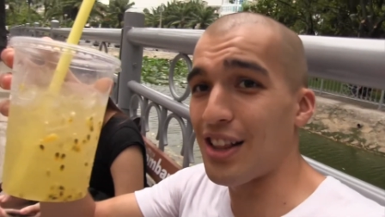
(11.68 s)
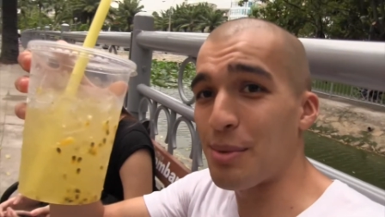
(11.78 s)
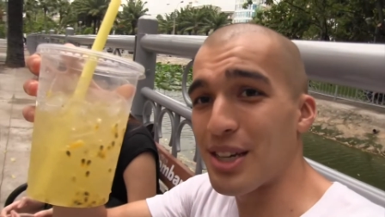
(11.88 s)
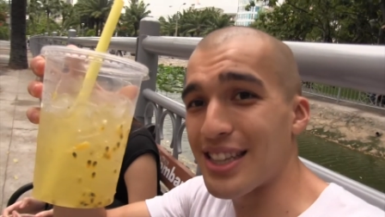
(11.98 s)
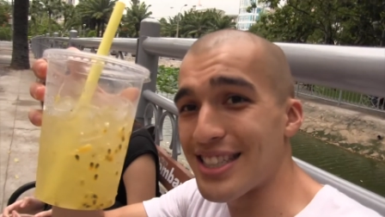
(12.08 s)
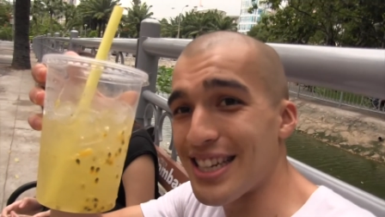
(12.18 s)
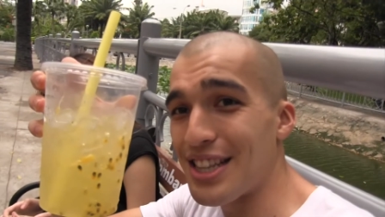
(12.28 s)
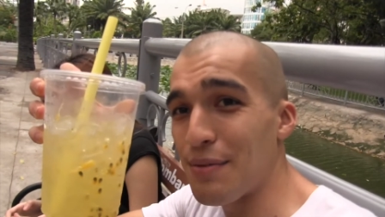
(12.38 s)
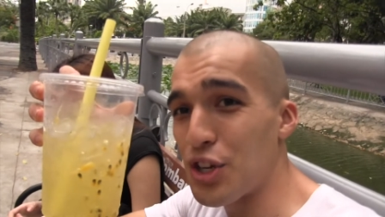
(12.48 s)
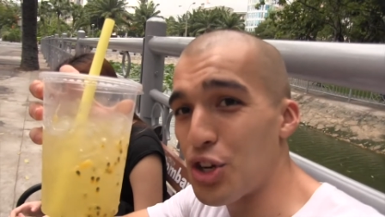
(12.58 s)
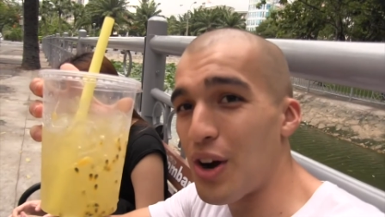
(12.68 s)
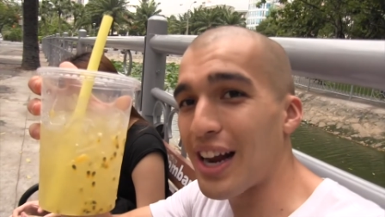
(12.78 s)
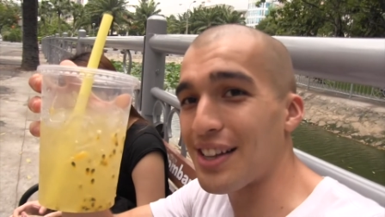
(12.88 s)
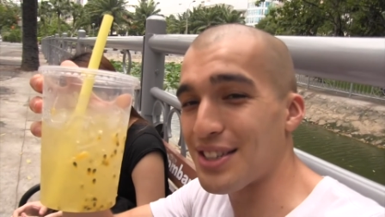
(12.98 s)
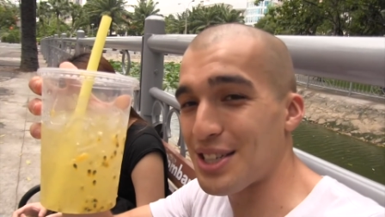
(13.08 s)
let me get this in the view,
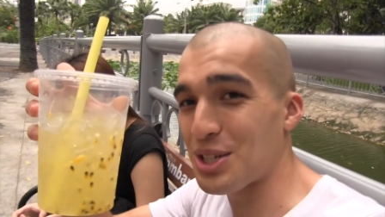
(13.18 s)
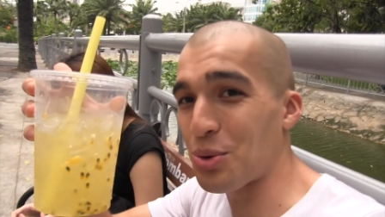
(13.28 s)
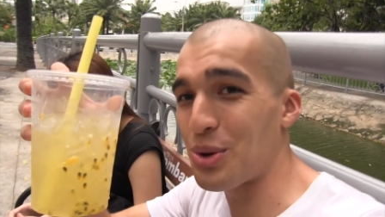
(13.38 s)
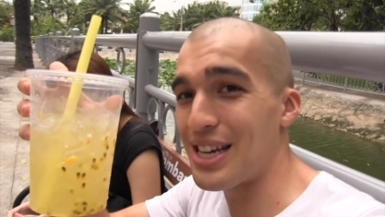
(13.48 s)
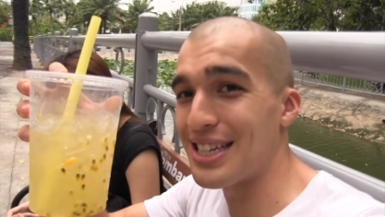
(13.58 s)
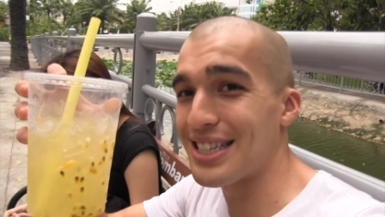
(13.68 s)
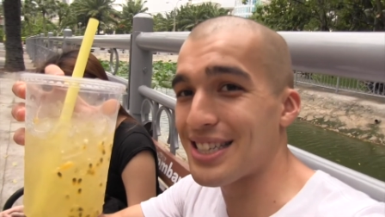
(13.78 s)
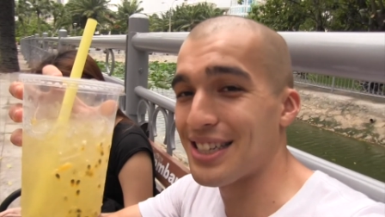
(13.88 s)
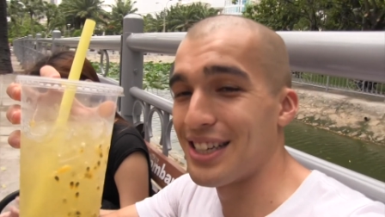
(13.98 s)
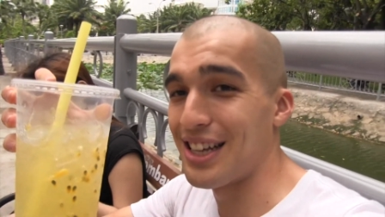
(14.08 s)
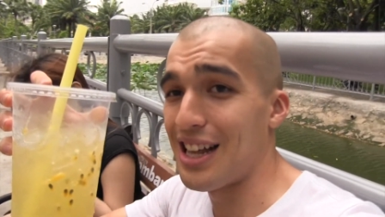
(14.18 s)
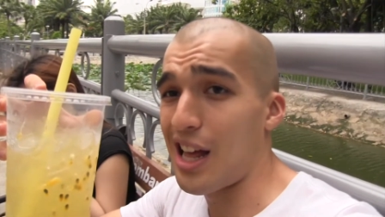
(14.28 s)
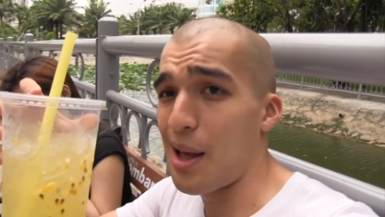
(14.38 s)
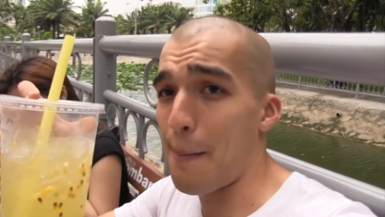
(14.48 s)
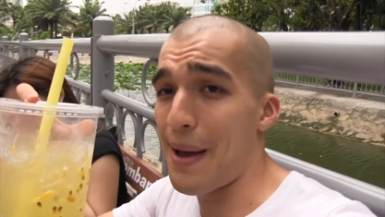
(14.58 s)
I got this sweet
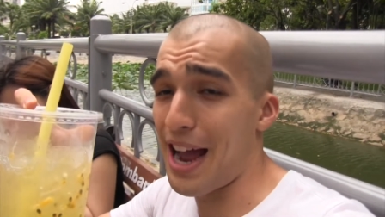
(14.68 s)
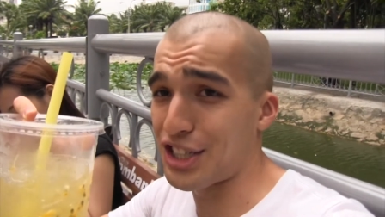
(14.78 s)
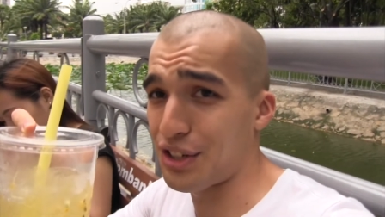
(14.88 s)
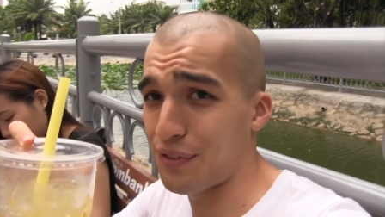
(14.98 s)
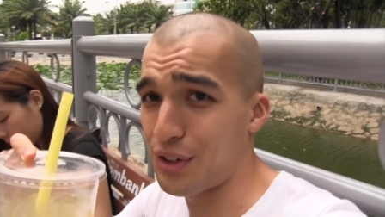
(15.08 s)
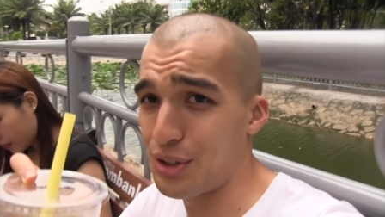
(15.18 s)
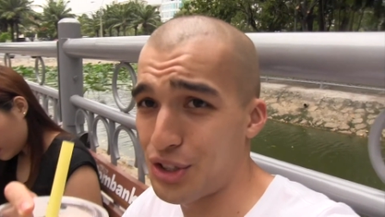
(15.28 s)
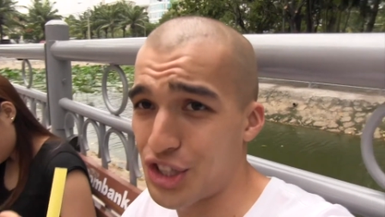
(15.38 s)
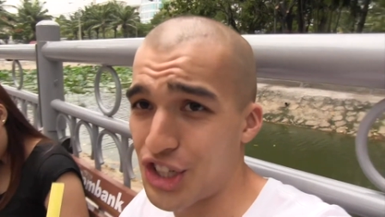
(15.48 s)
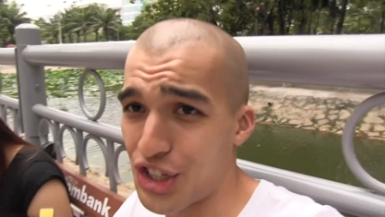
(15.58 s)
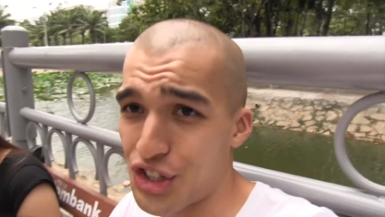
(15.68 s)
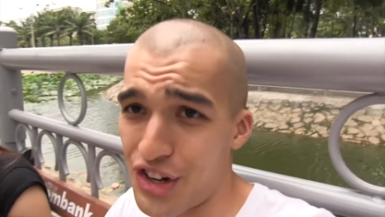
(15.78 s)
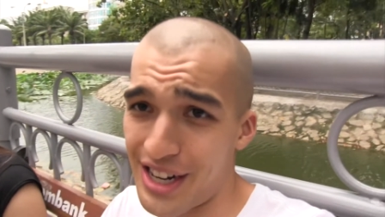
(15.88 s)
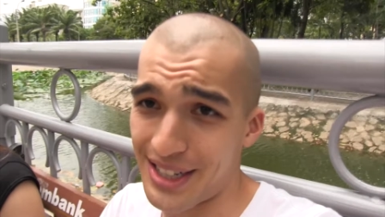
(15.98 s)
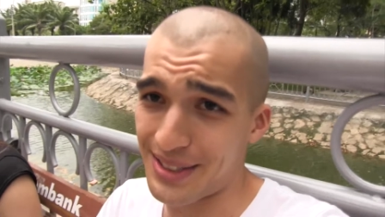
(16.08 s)
passion fruit
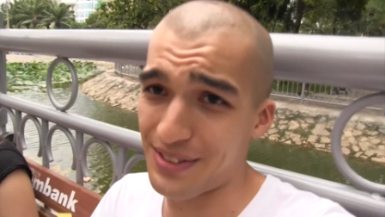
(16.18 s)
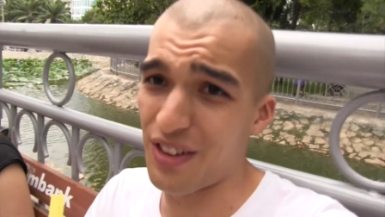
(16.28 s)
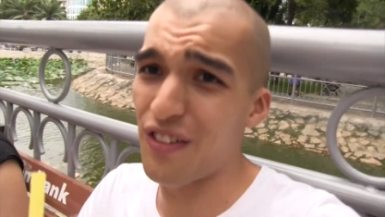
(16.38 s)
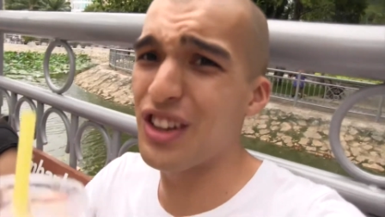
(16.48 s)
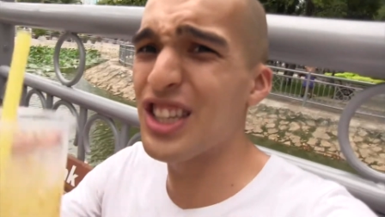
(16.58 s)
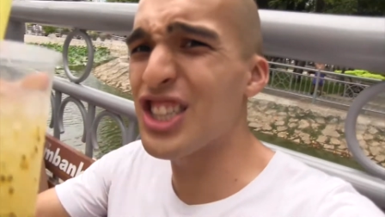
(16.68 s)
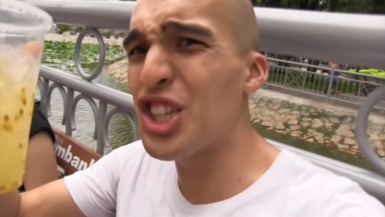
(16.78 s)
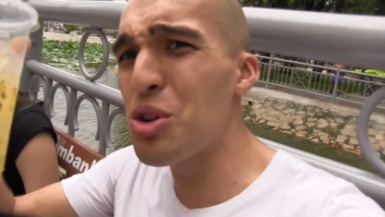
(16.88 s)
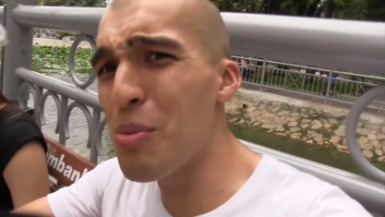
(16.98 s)
drink. It's